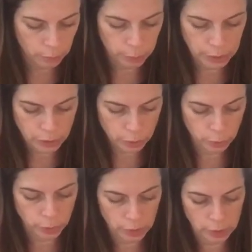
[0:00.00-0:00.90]
But it's
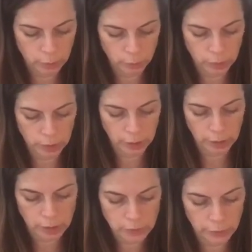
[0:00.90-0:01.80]
really, really a
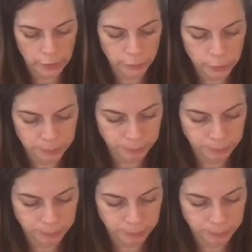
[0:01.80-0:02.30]
nice flavor.